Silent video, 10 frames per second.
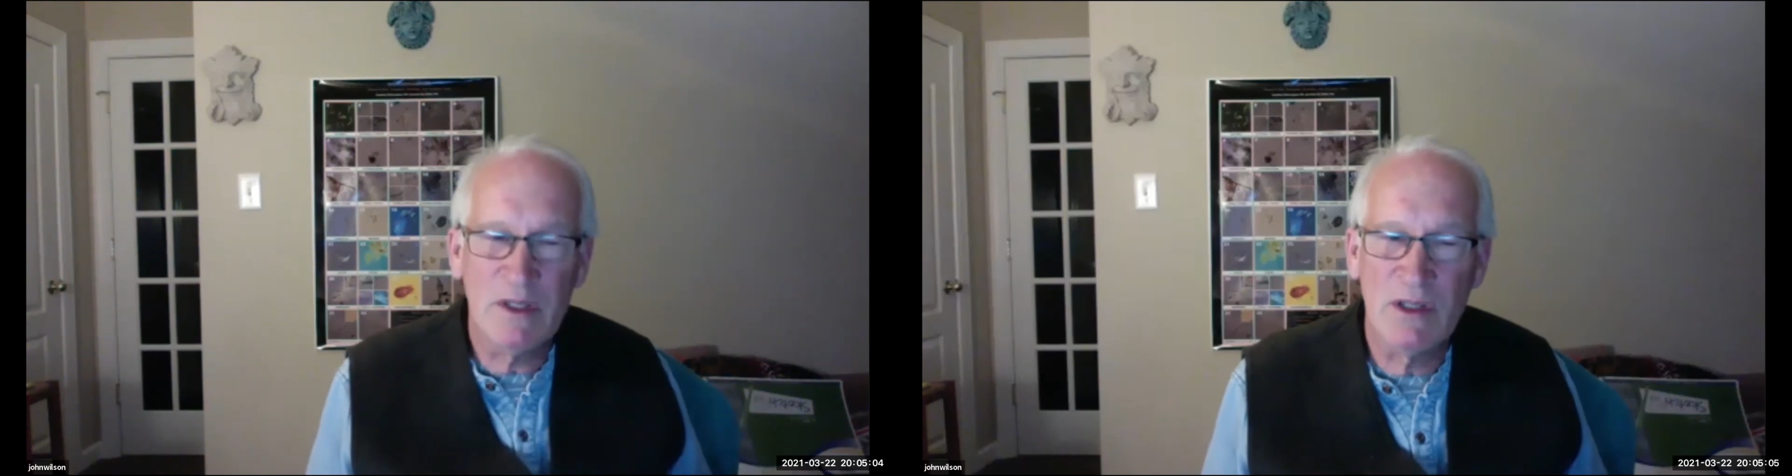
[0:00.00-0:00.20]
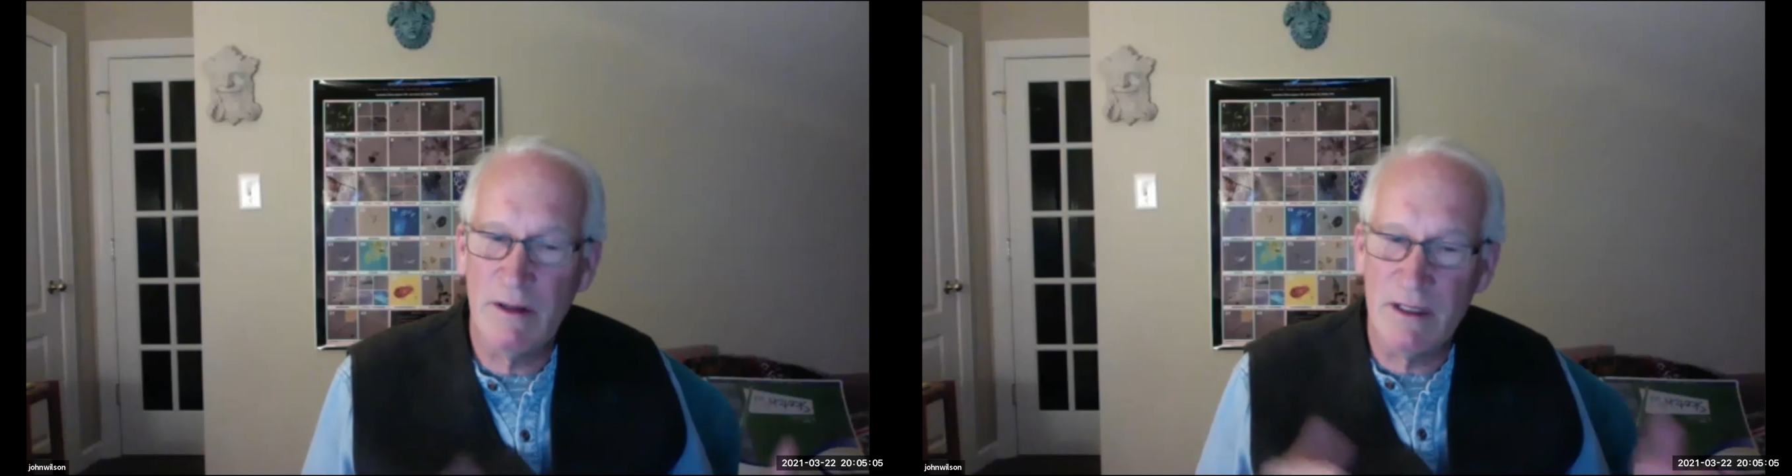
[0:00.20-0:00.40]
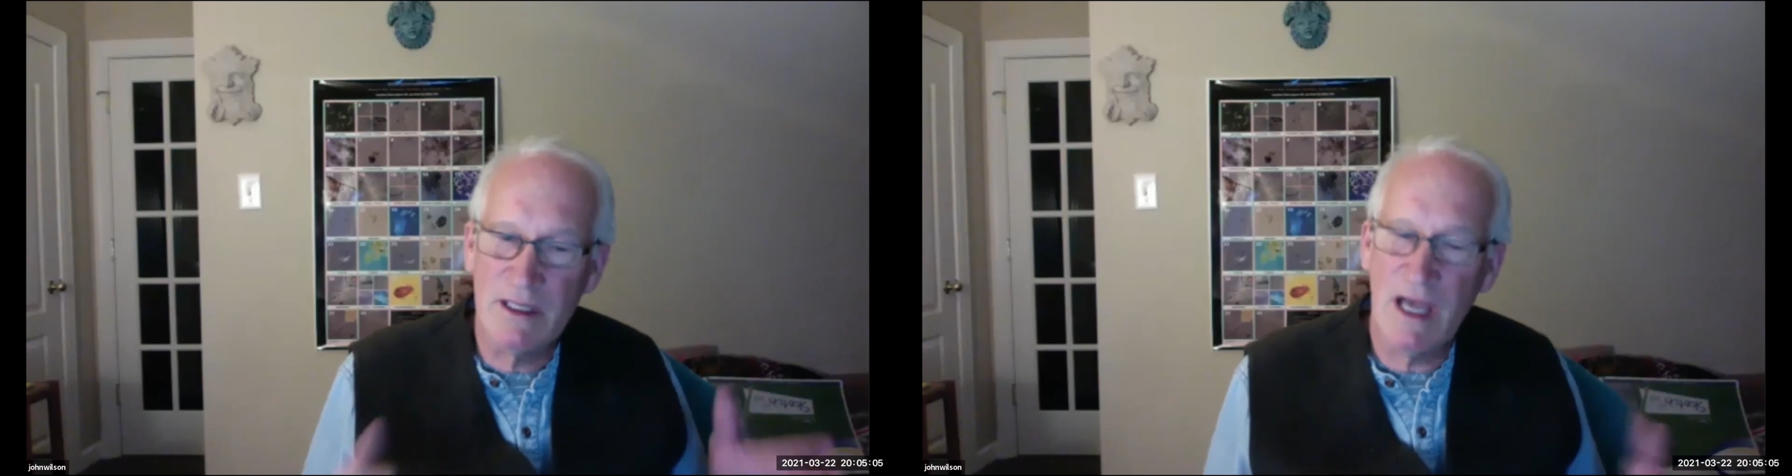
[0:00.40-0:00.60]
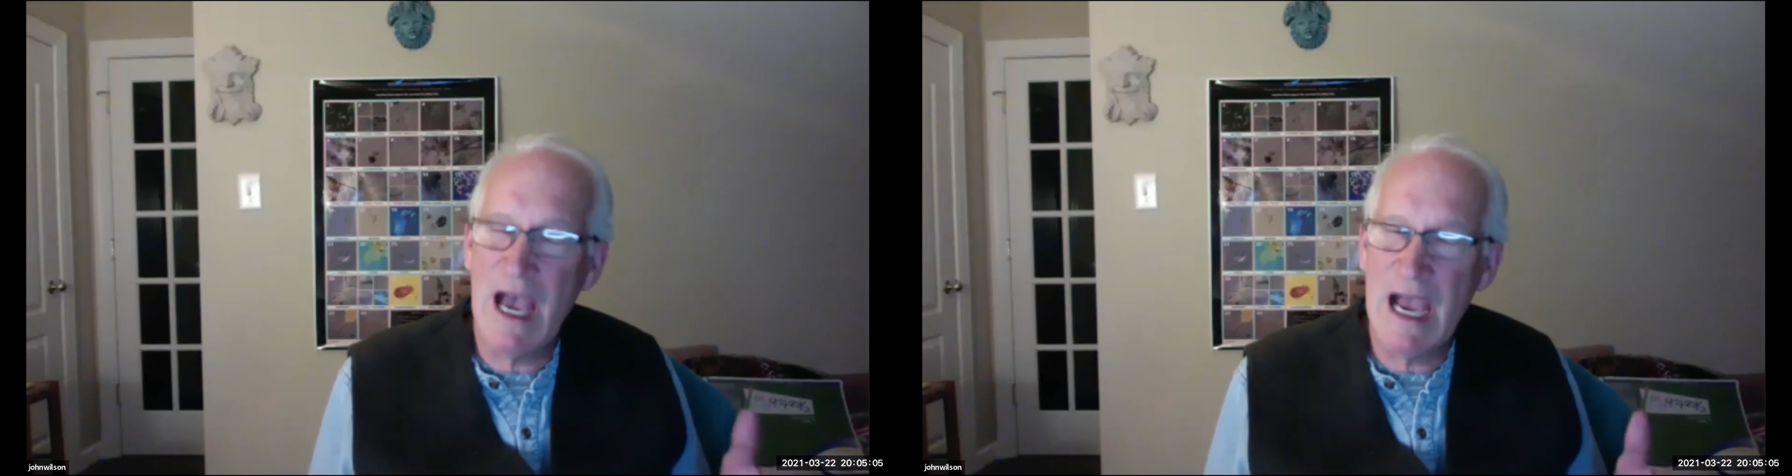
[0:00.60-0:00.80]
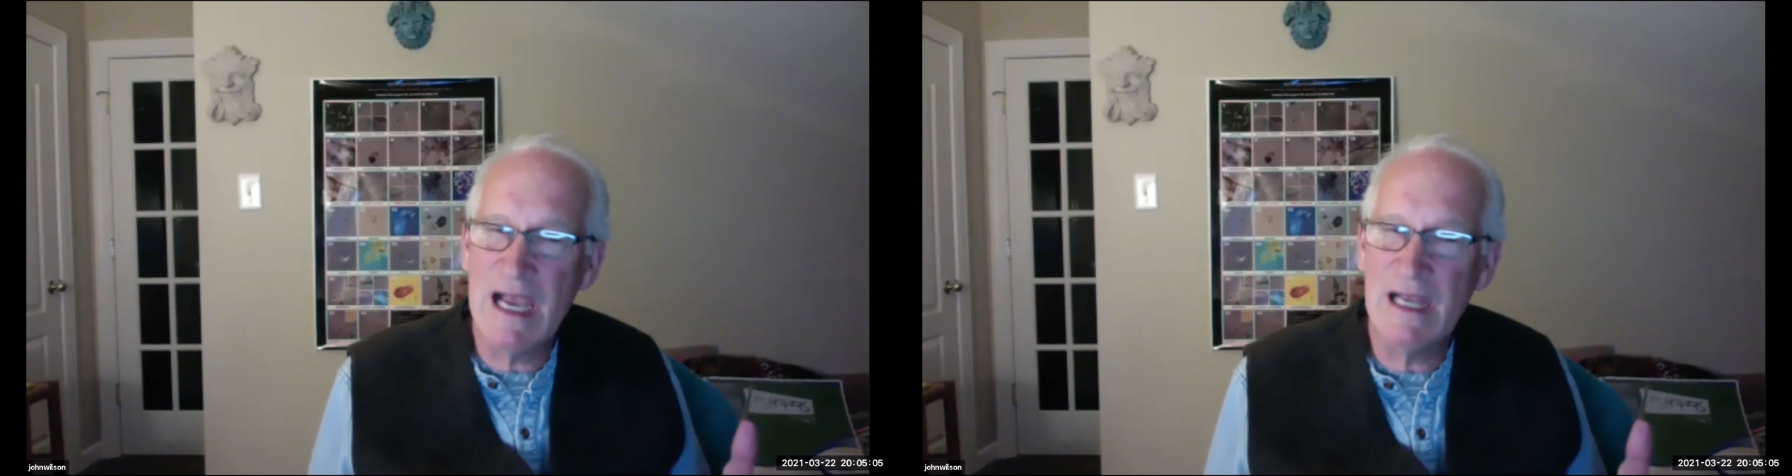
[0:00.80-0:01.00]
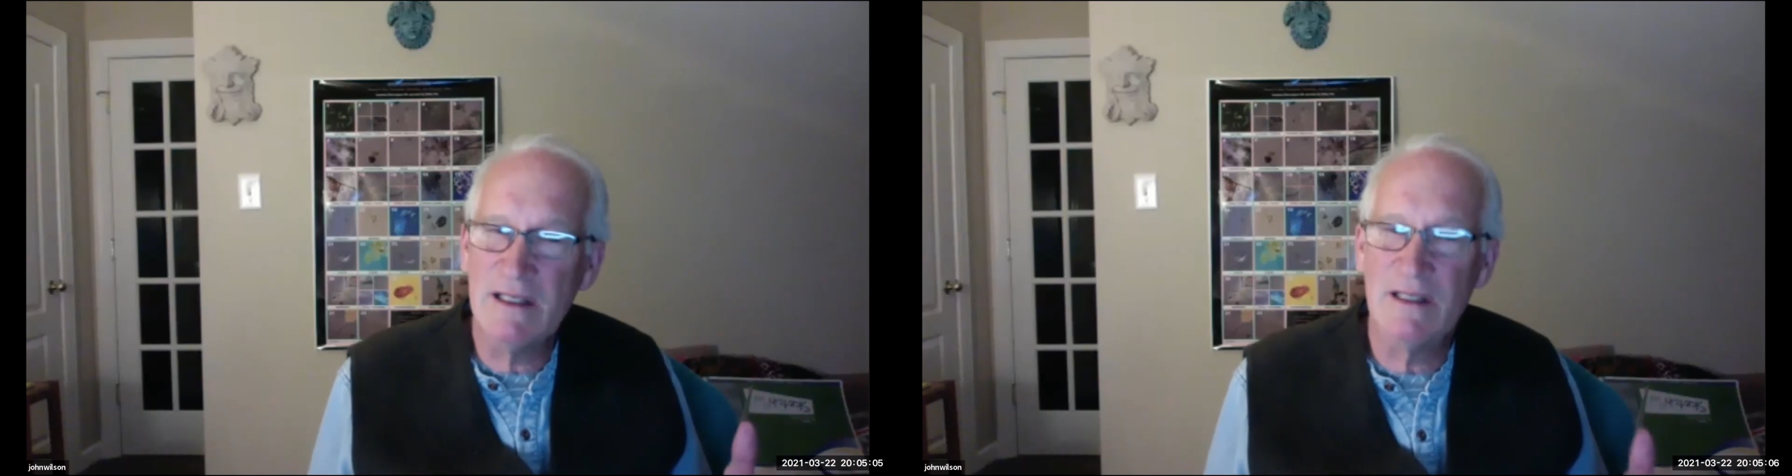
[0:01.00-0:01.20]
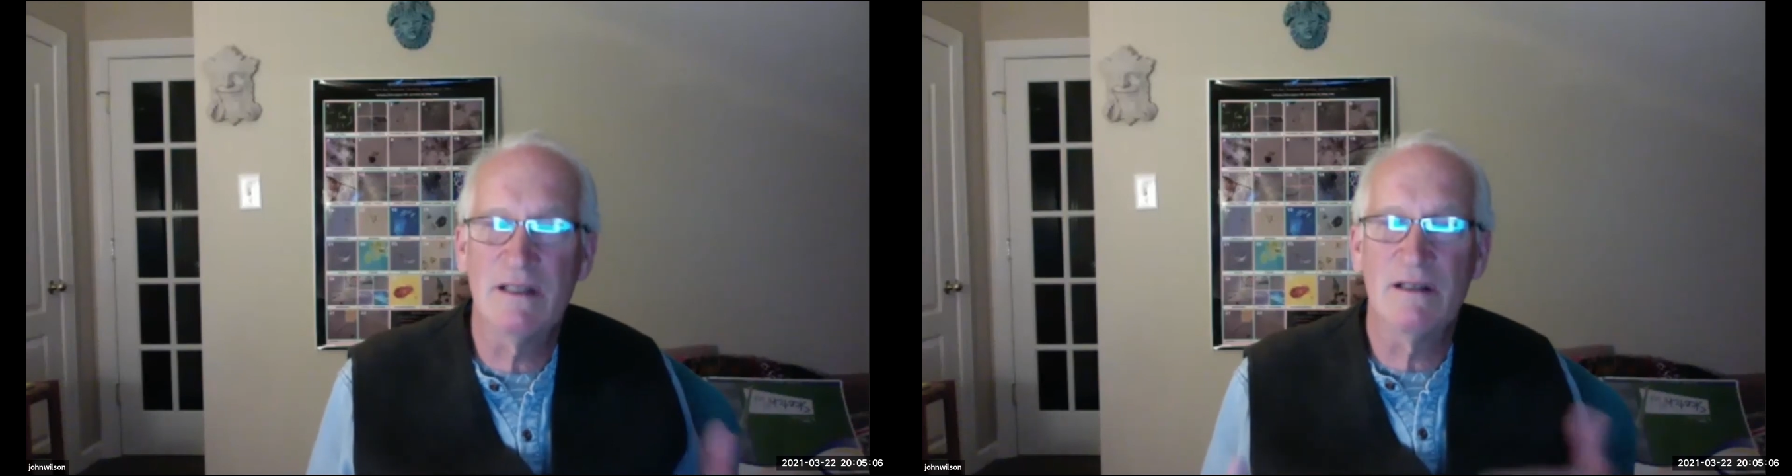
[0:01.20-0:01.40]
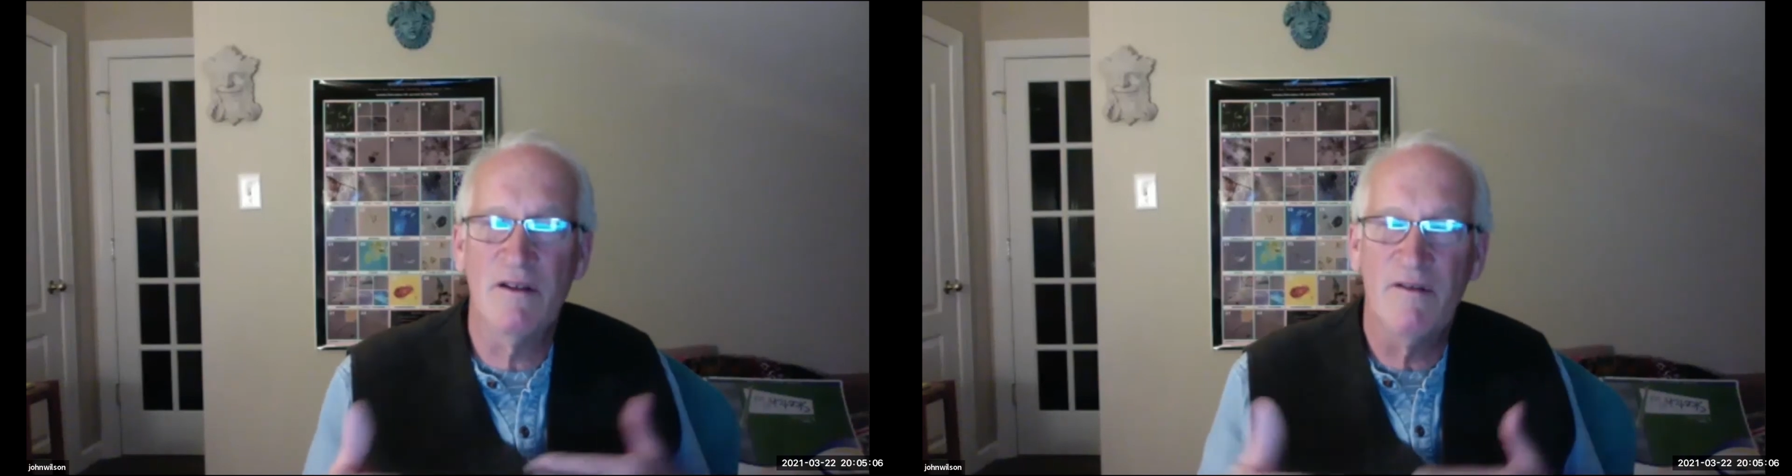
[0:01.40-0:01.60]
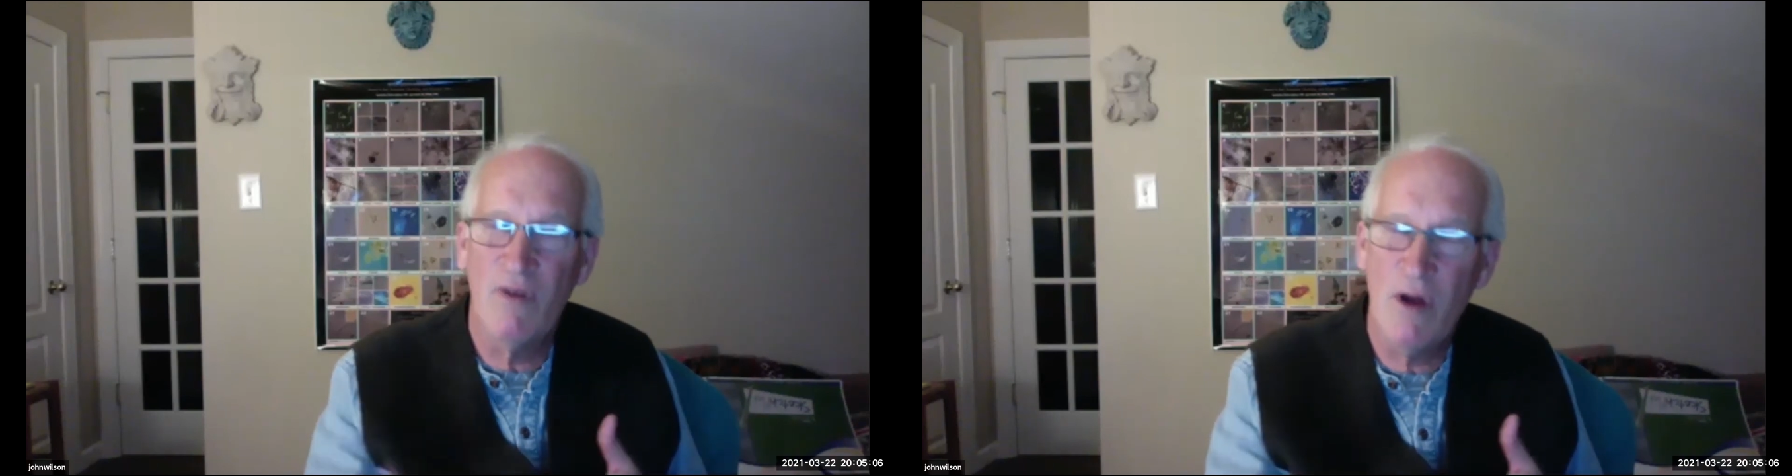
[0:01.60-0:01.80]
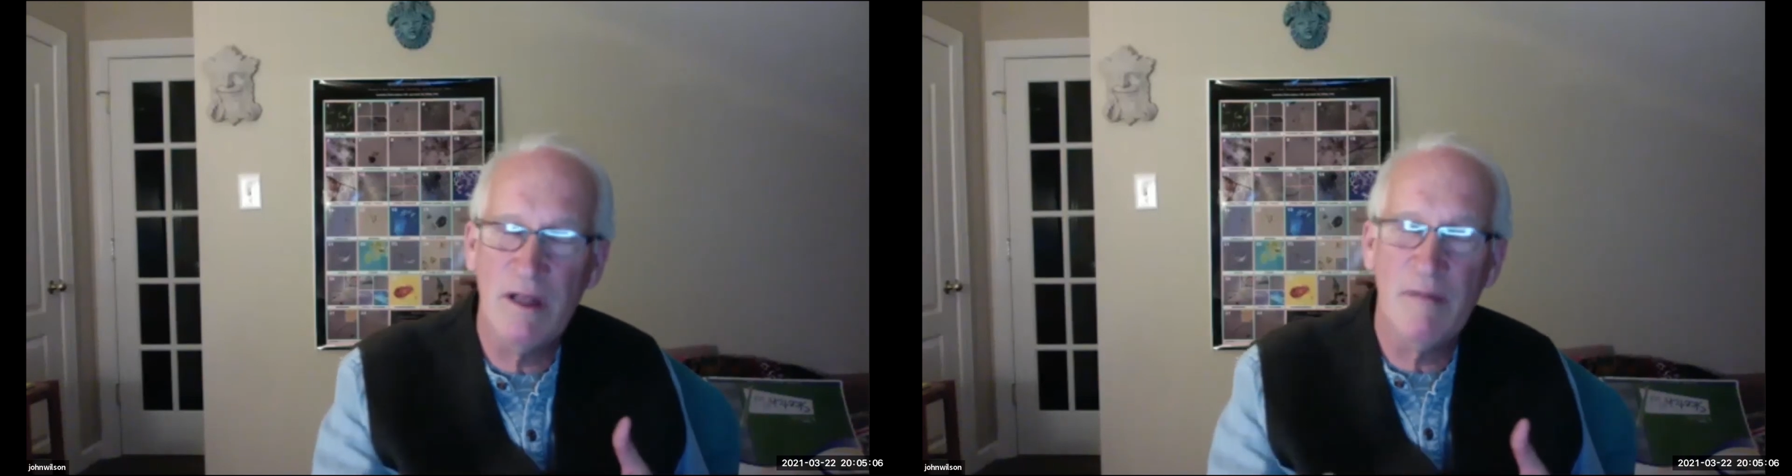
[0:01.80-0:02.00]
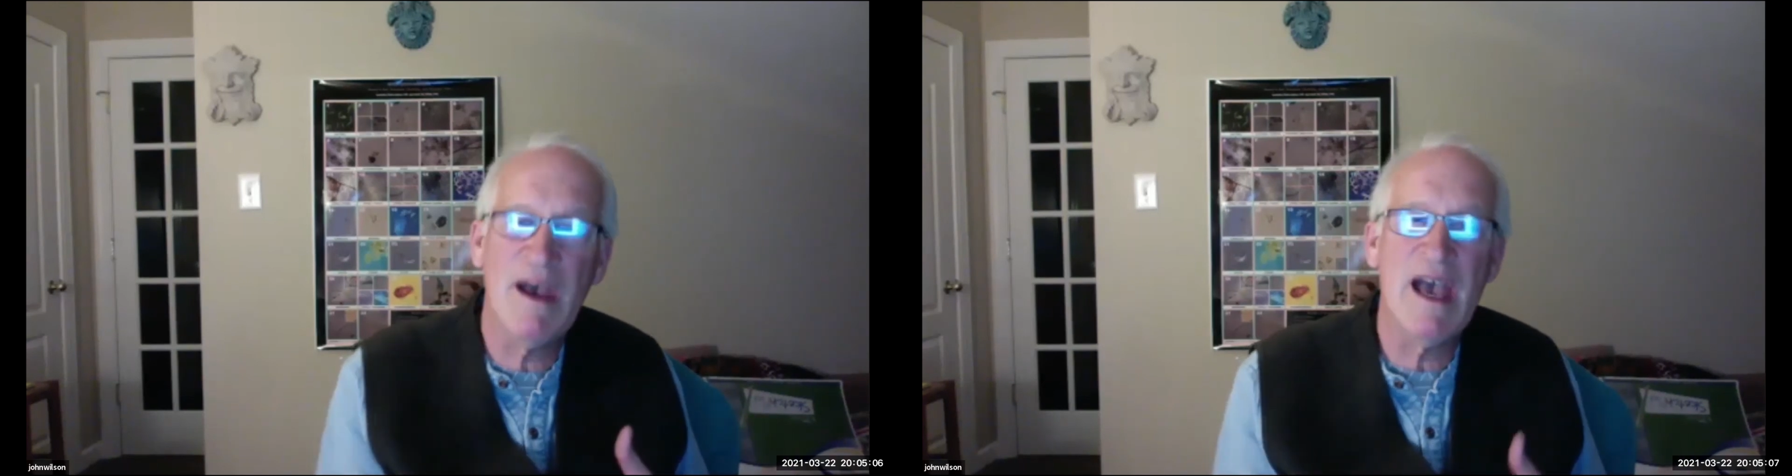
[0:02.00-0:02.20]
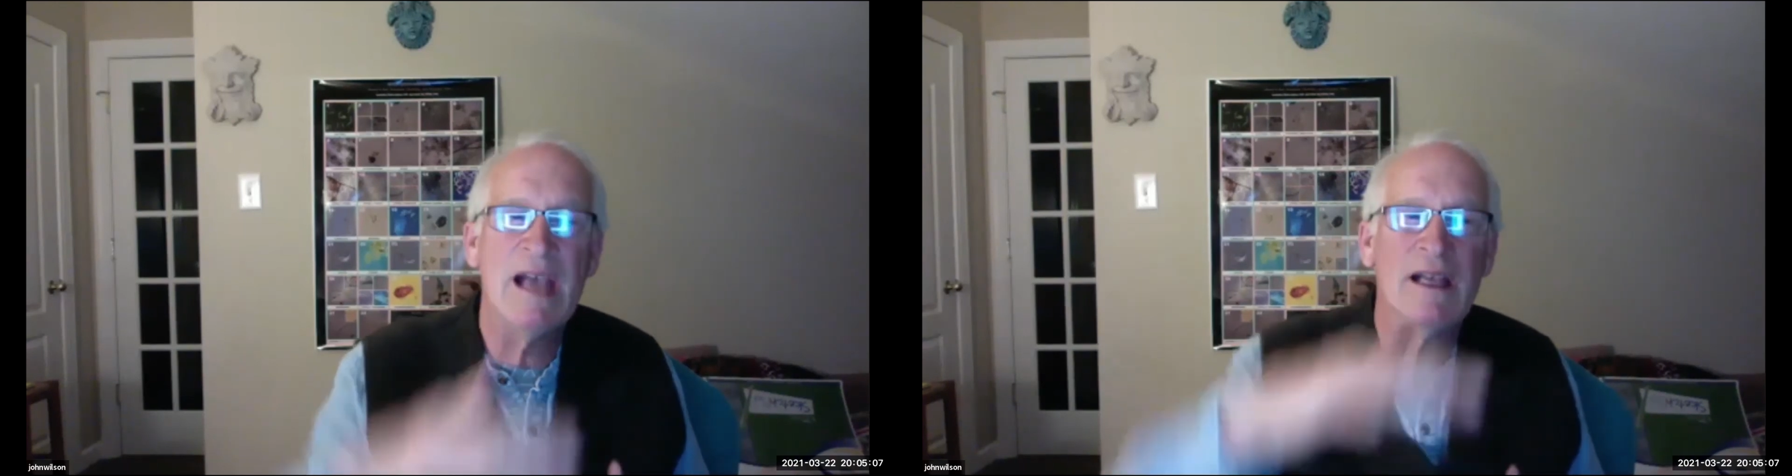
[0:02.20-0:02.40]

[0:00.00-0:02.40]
it's on the sides, it's on the front and the back,